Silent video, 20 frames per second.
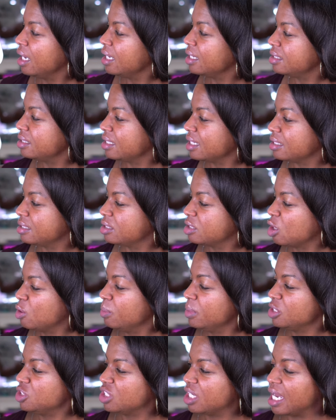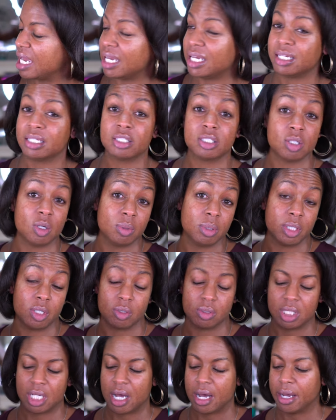It says so much cake, so
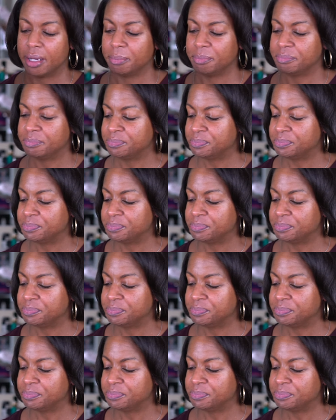little time.